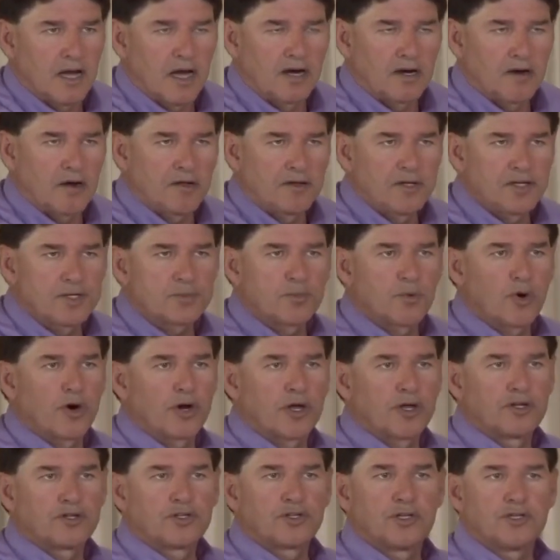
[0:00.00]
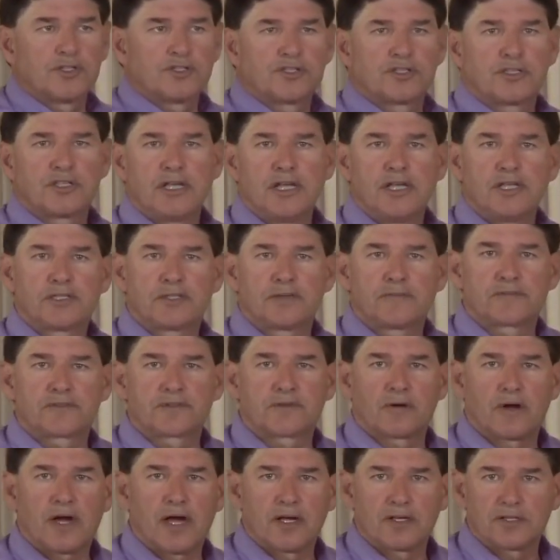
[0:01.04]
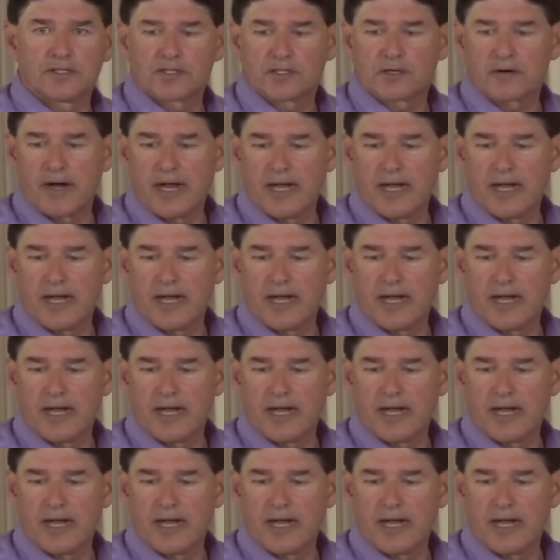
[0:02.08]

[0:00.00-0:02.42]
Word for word: on all these mortgages, deeds of trust,